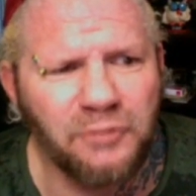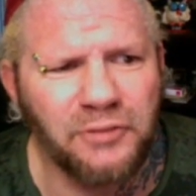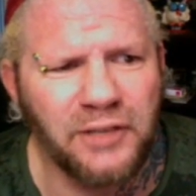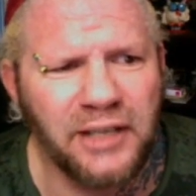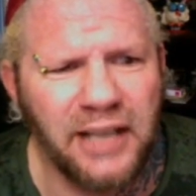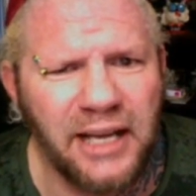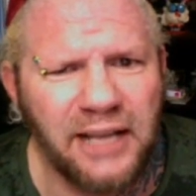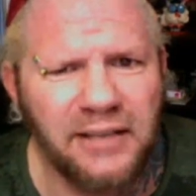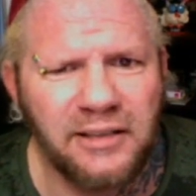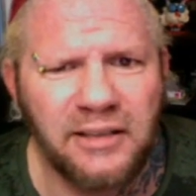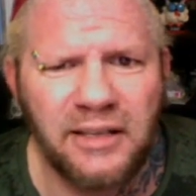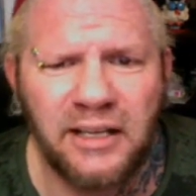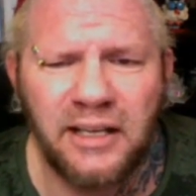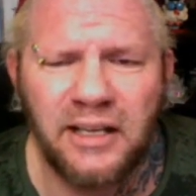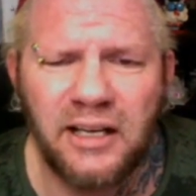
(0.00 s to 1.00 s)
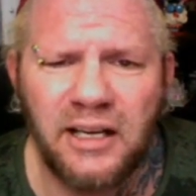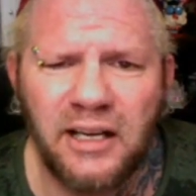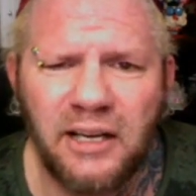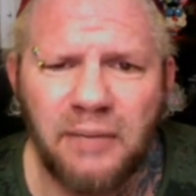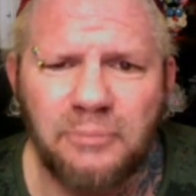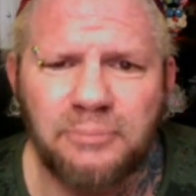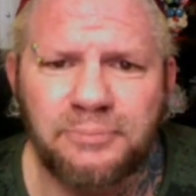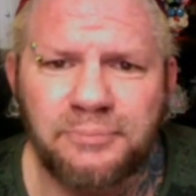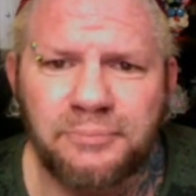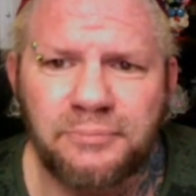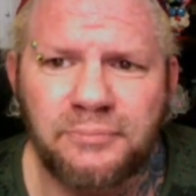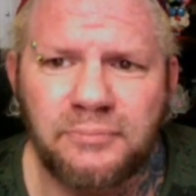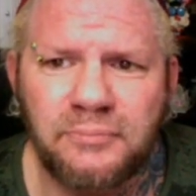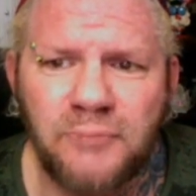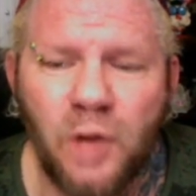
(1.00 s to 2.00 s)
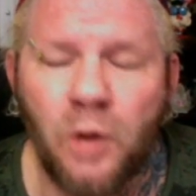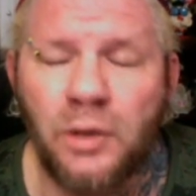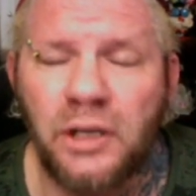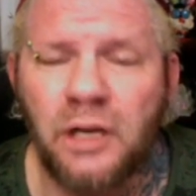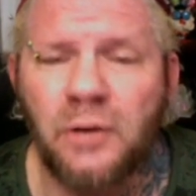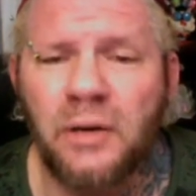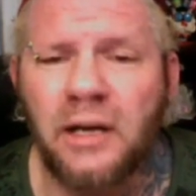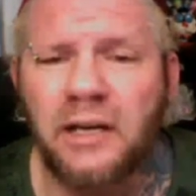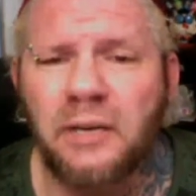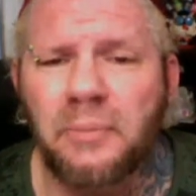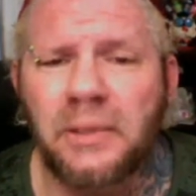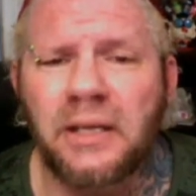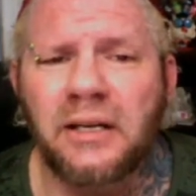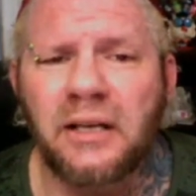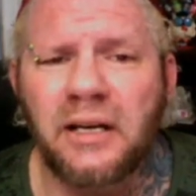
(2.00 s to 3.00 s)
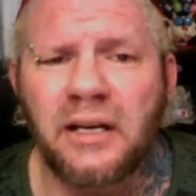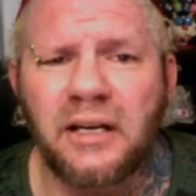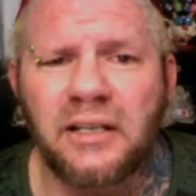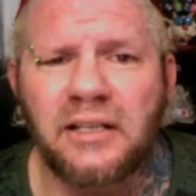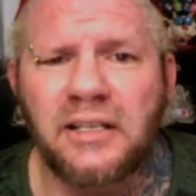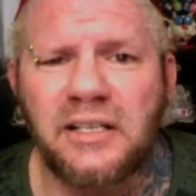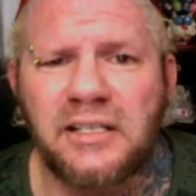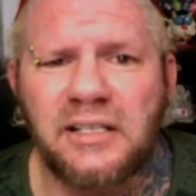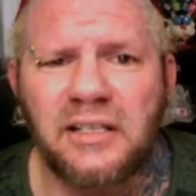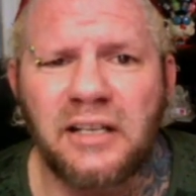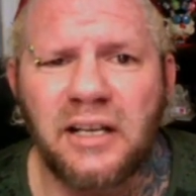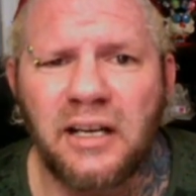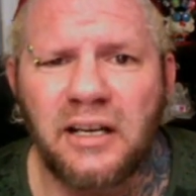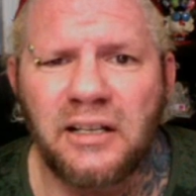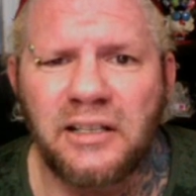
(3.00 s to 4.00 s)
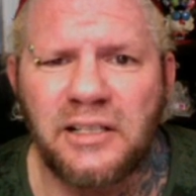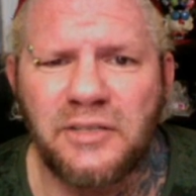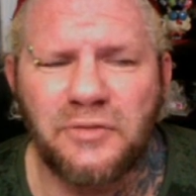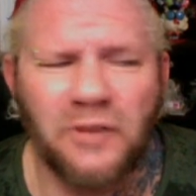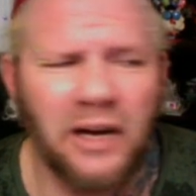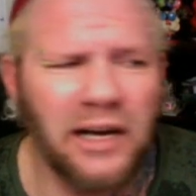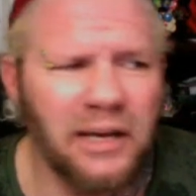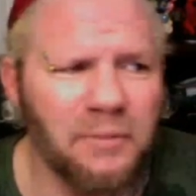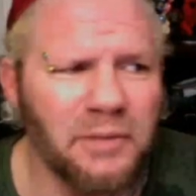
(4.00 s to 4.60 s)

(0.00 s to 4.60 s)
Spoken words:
forget that. Oh, you know where I'm going to be this Friday?